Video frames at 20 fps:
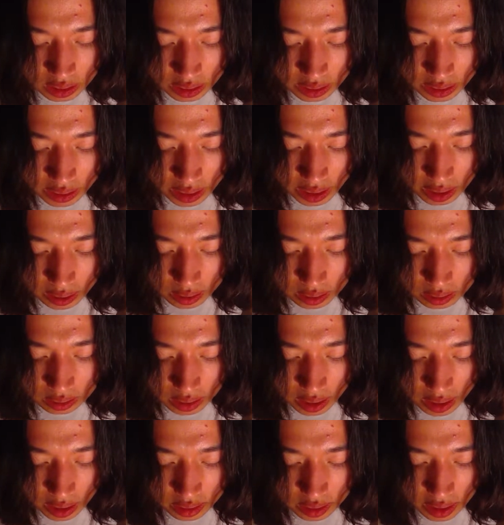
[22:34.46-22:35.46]
Yeah,
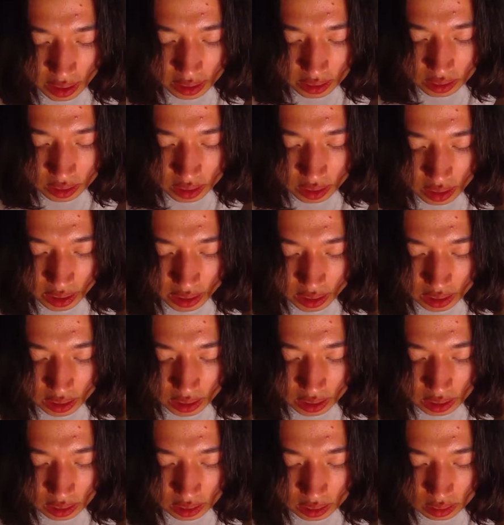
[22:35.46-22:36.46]
add that to like your
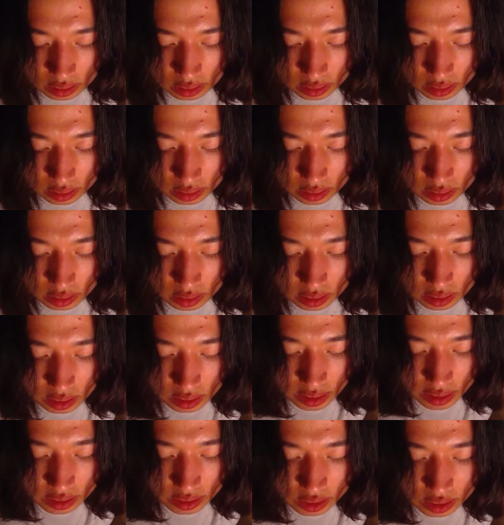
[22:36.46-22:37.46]
little
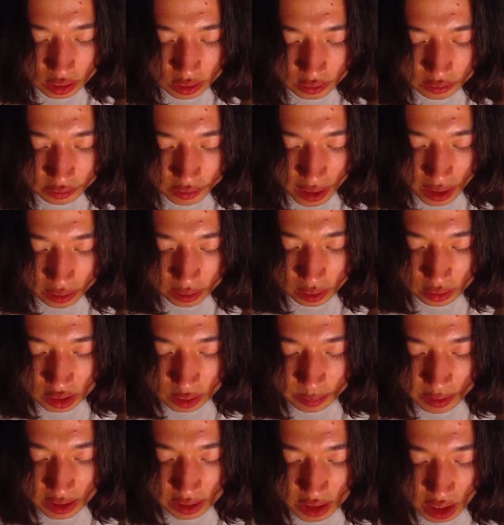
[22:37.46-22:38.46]
list of how not to be a